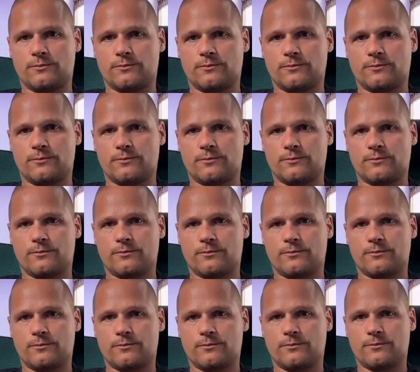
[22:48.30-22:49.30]
I took
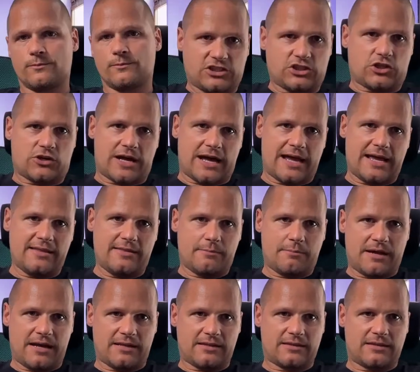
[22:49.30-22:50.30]
just one trade,
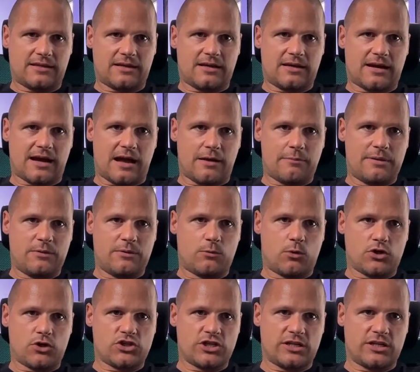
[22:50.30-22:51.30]
but I've been
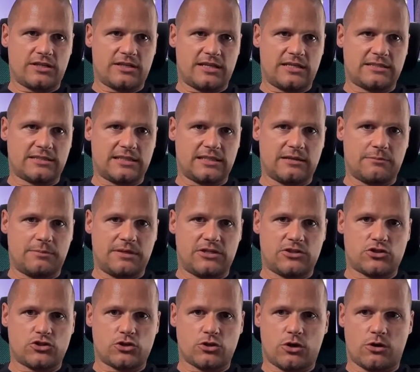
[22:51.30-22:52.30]
watching this and I've been
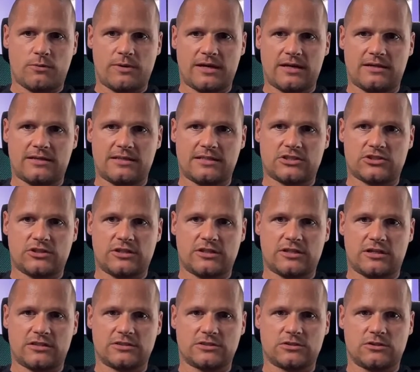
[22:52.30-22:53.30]
drawing this trade
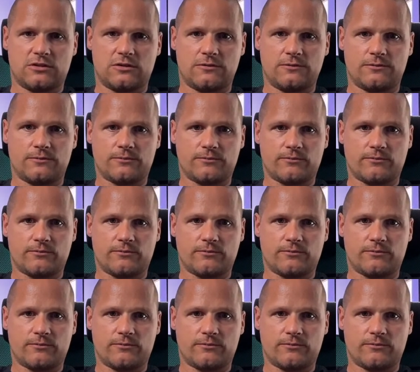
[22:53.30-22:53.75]
also,